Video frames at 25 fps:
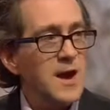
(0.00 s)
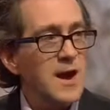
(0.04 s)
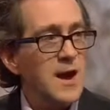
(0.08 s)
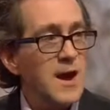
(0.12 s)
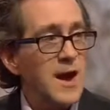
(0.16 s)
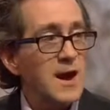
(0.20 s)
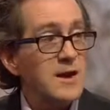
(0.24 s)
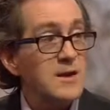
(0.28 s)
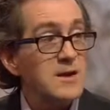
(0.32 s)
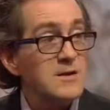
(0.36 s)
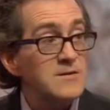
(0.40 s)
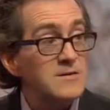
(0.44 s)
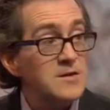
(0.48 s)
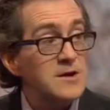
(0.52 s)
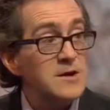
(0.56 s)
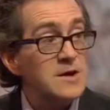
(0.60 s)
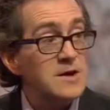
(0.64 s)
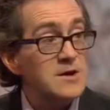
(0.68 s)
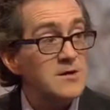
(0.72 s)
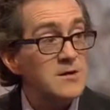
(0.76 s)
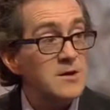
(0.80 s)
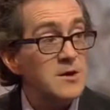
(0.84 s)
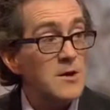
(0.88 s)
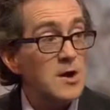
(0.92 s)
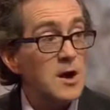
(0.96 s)
And
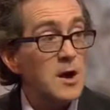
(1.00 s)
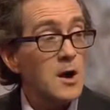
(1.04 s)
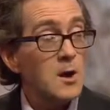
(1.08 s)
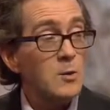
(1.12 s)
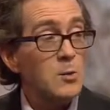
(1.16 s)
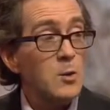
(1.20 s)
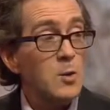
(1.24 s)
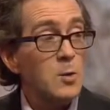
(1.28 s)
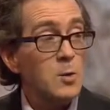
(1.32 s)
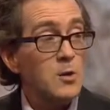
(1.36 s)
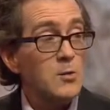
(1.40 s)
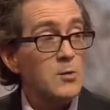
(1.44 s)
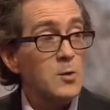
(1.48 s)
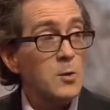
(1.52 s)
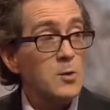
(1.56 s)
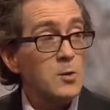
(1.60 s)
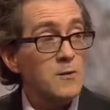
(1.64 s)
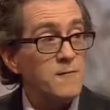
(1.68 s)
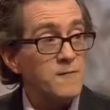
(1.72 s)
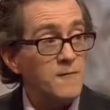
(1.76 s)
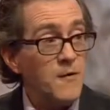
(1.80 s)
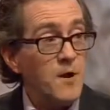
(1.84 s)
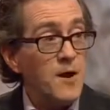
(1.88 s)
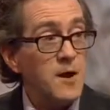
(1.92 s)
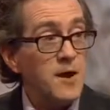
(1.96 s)
indeed, what
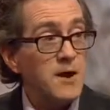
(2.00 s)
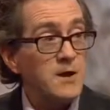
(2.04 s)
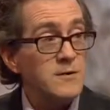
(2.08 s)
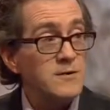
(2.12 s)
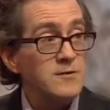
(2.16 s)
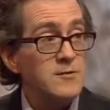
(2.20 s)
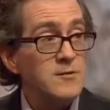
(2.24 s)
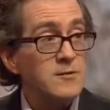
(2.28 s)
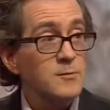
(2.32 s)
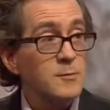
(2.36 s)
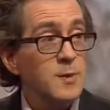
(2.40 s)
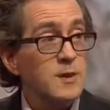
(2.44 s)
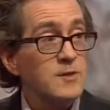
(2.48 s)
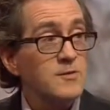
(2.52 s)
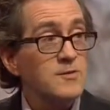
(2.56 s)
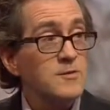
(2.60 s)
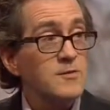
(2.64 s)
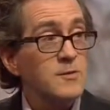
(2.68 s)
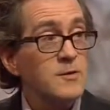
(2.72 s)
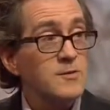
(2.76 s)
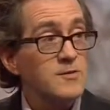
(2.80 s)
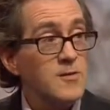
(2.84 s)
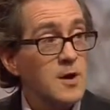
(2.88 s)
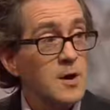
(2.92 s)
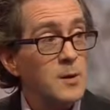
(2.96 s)
we find, and there's
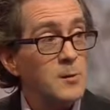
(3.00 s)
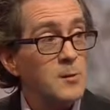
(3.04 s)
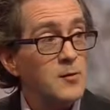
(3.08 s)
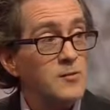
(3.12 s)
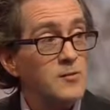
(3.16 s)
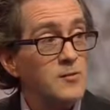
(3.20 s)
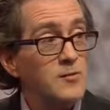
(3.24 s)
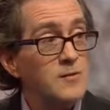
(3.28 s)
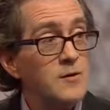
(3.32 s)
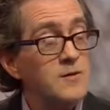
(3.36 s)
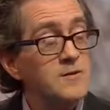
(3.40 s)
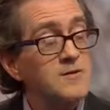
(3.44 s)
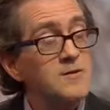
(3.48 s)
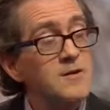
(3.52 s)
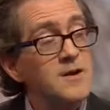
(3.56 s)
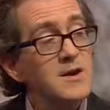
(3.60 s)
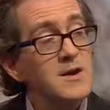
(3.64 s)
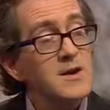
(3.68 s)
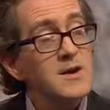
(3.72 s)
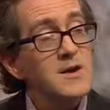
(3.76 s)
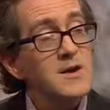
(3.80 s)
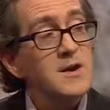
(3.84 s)
plenty of examples of this,